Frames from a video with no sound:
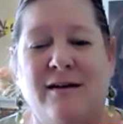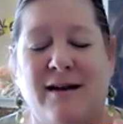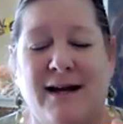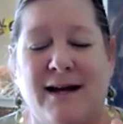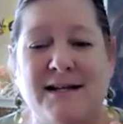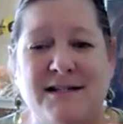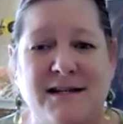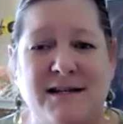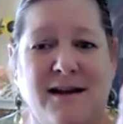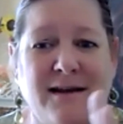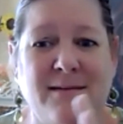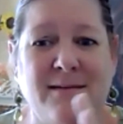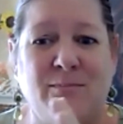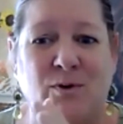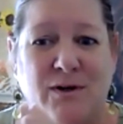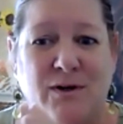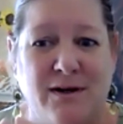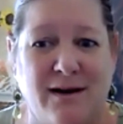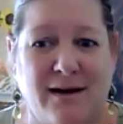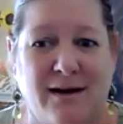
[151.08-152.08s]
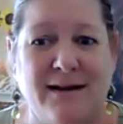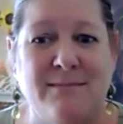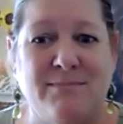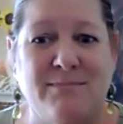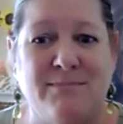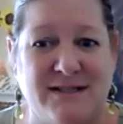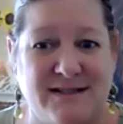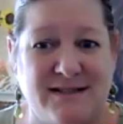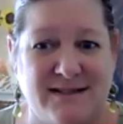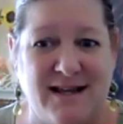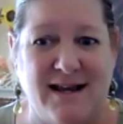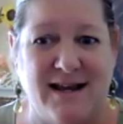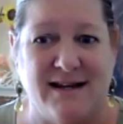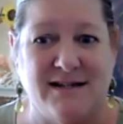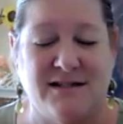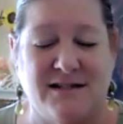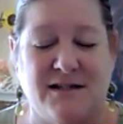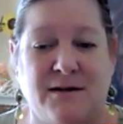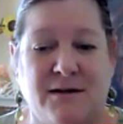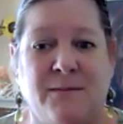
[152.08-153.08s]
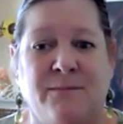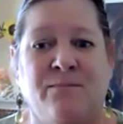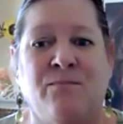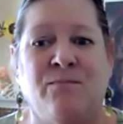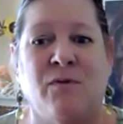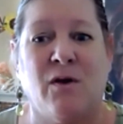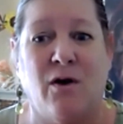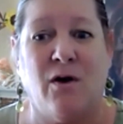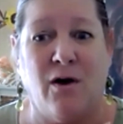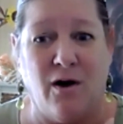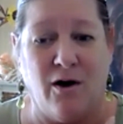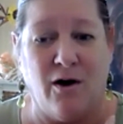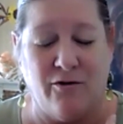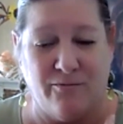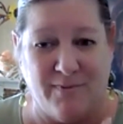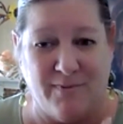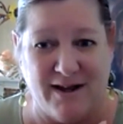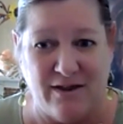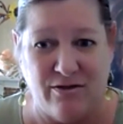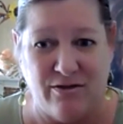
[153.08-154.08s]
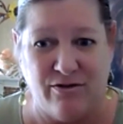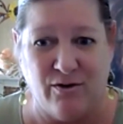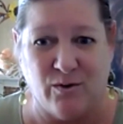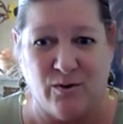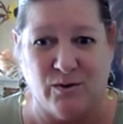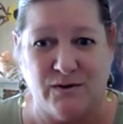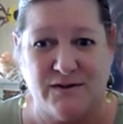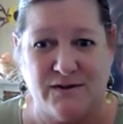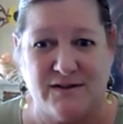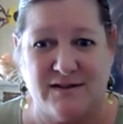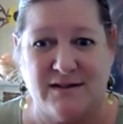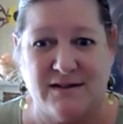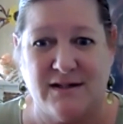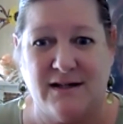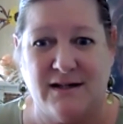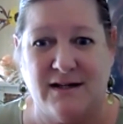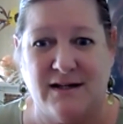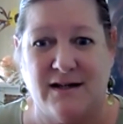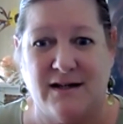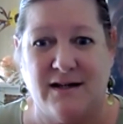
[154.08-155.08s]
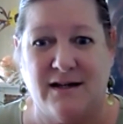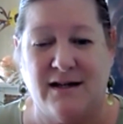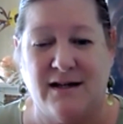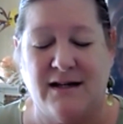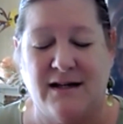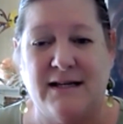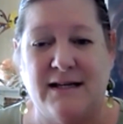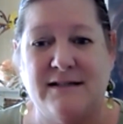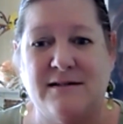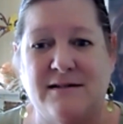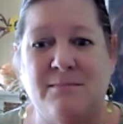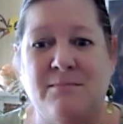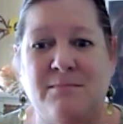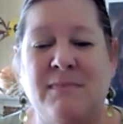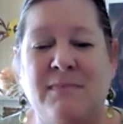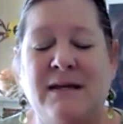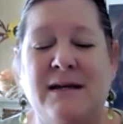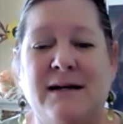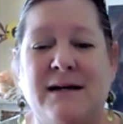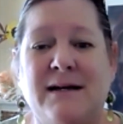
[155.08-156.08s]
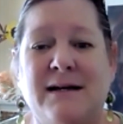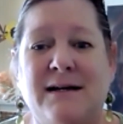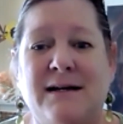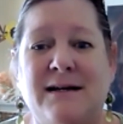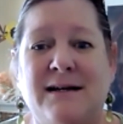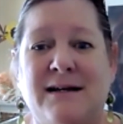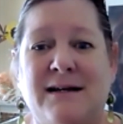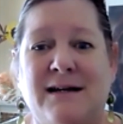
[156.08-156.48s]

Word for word: 99.9% of my thoughts is a mere